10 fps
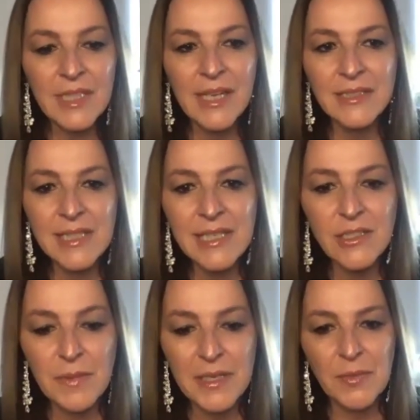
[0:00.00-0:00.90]
I
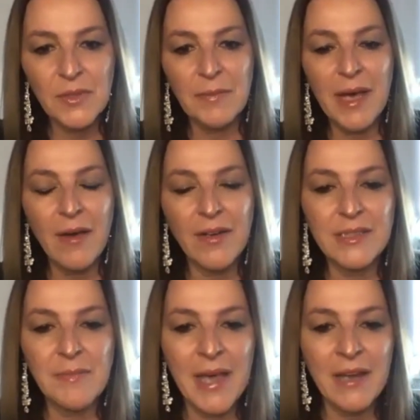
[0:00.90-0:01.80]
teach people about,
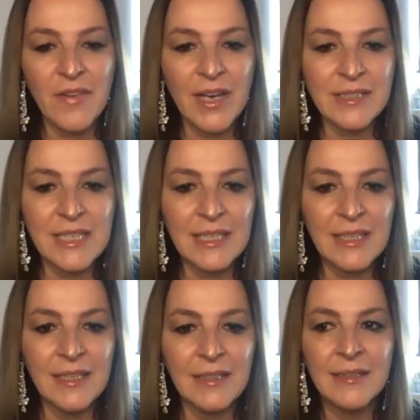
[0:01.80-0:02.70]
is manifesting.
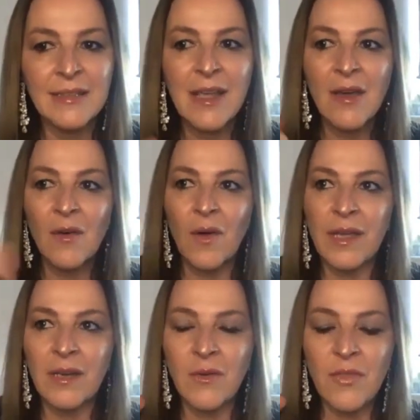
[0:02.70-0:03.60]
And,
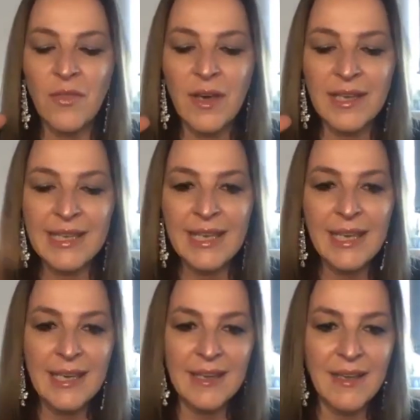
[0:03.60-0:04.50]
the
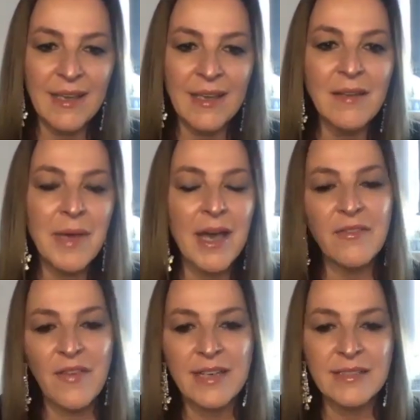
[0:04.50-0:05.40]
key in
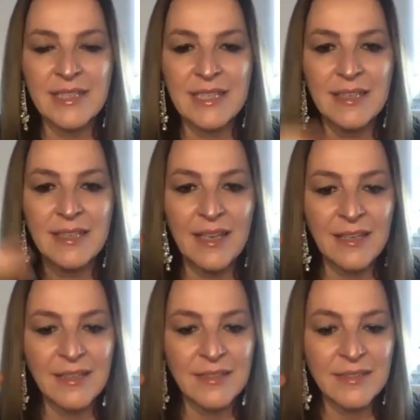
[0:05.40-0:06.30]
manifesting
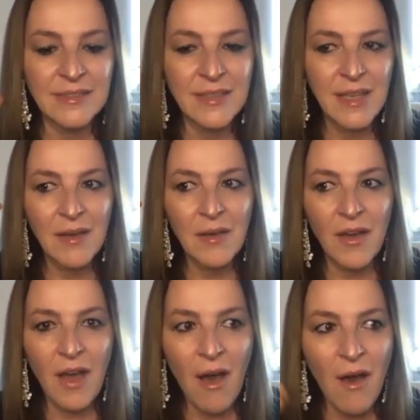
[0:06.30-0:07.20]
is
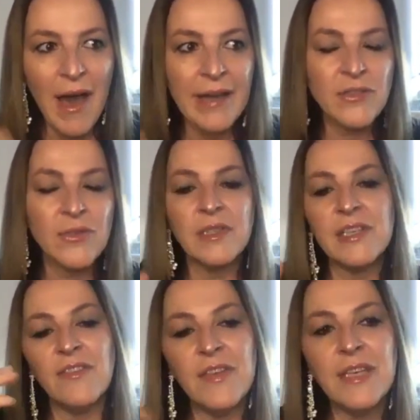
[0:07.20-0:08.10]
actually
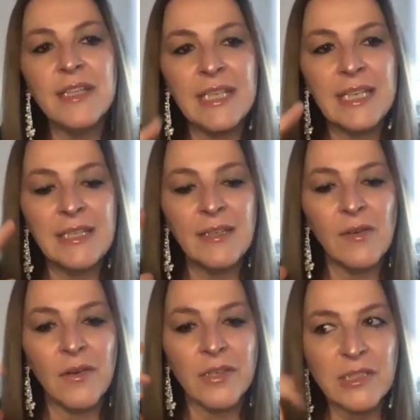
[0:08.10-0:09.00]
feeling
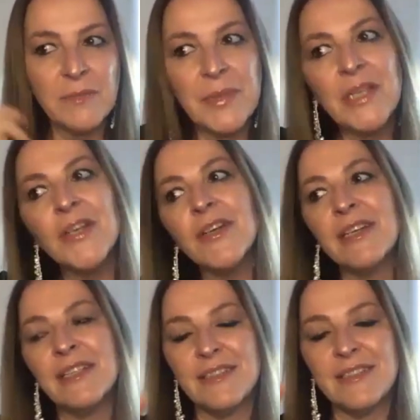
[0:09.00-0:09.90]
or
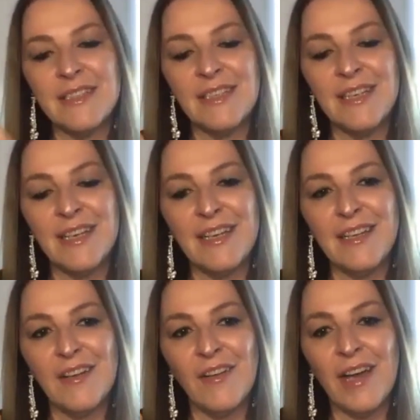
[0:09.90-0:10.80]
experiencing
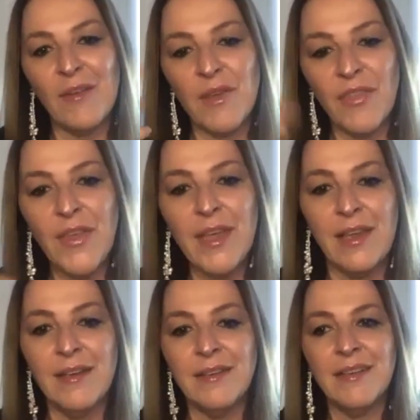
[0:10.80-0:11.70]
it right
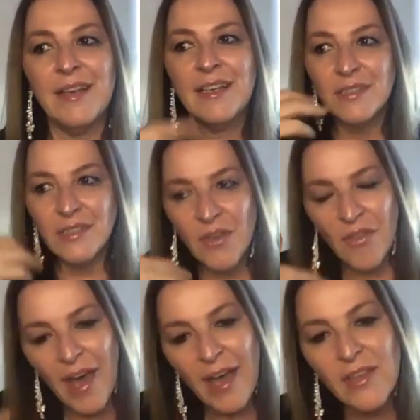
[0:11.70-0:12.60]
within, so
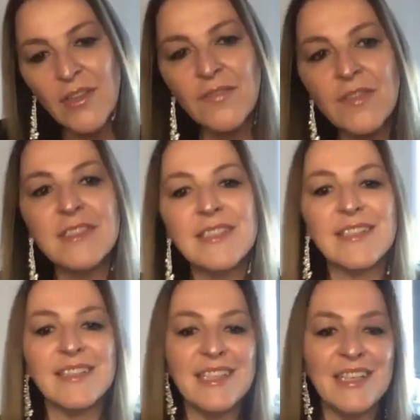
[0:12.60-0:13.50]
that you
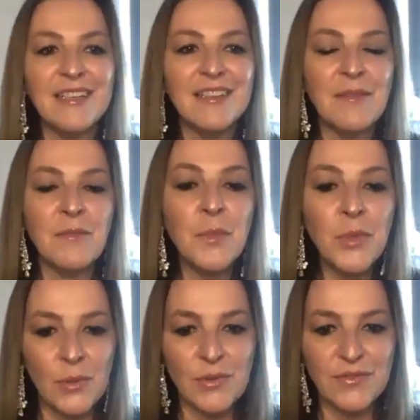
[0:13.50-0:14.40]
physically
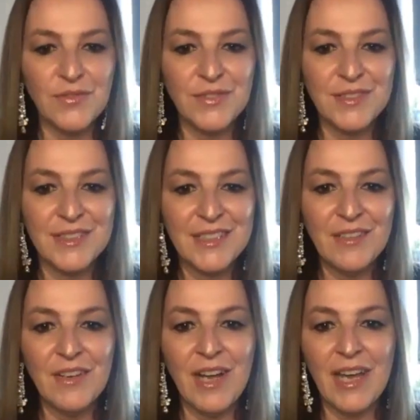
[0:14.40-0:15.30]
move. Mm-hmm.